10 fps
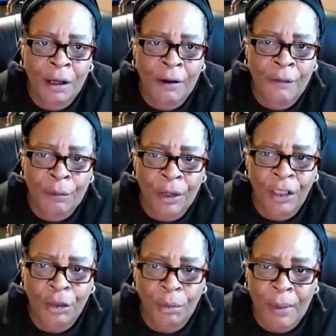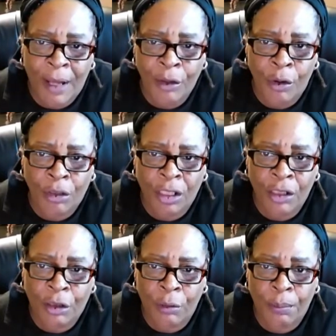of racial
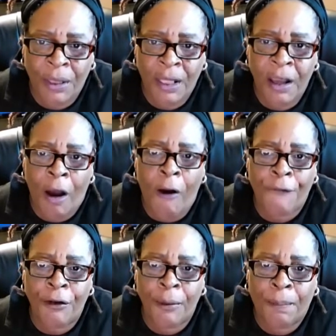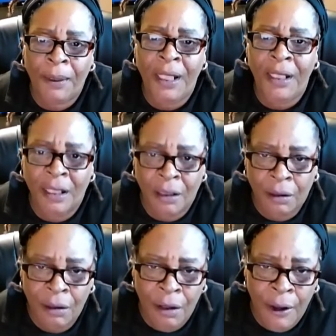minorities to be offered a plea deal